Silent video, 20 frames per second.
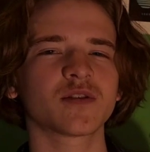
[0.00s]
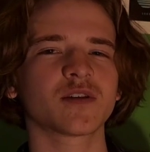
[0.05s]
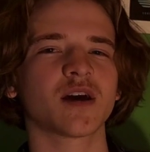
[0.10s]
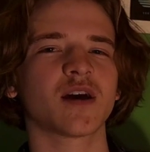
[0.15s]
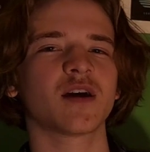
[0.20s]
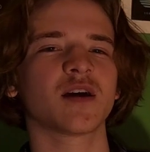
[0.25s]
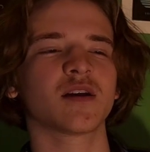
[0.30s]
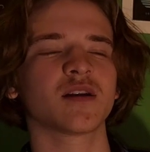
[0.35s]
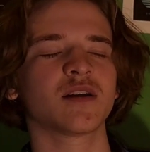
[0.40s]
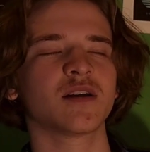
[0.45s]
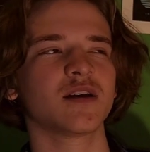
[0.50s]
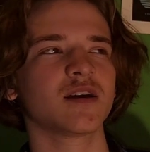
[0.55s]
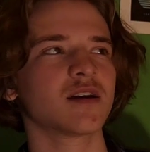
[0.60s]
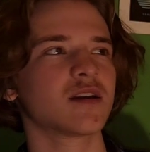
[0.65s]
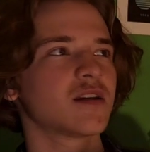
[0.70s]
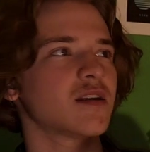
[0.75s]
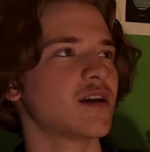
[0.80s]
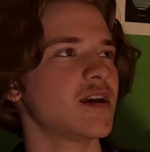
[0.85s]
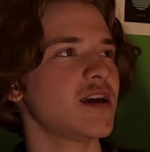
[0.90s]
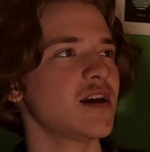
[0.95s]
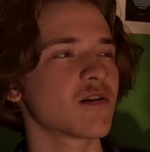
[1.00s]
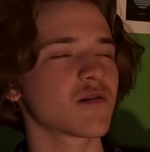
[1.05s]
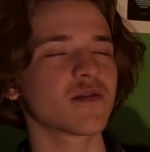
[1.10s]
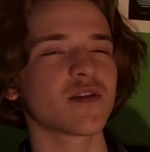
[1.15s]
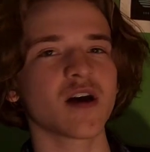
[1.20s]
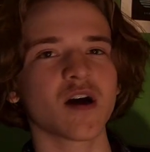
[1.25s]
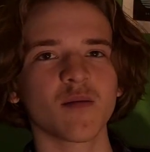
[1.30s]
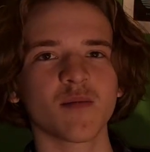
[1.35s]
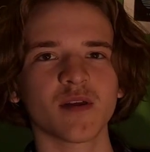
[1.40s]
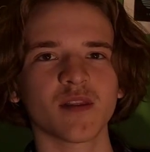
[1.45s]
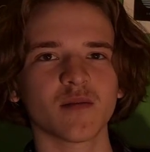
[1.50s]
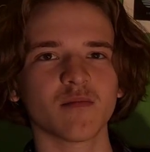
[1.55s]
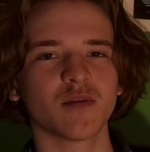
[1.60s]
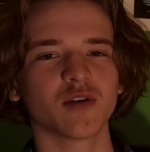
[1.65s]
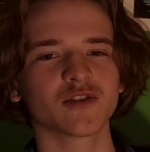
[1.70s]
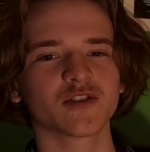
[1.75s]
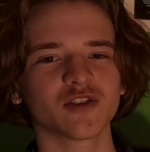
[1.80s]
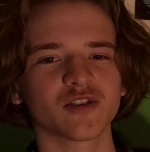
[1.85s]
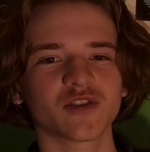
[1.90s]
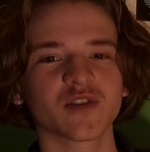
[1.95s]
and he can hear them in the
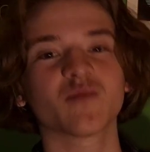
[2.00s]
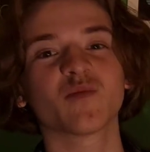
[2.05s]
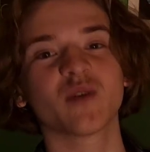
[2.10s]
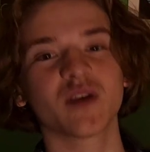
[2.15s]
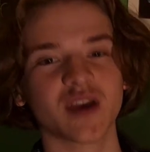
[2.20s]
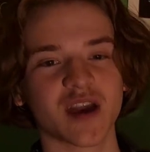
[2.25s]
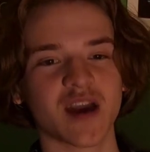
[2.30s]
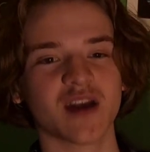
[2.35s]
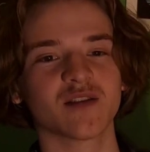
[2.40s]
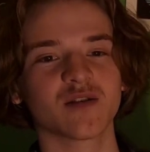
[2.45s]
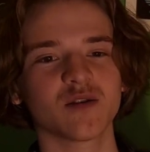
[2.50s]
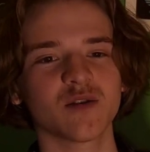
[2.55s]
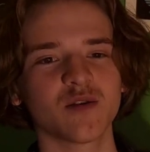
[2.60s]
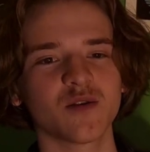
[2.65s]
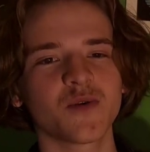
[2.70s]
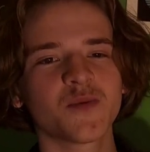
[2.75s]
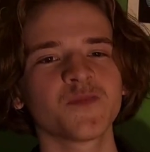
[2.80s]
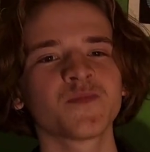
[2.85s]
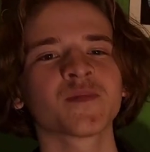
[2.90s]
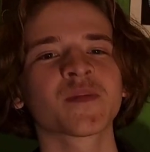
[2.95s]
bushes, and we can too.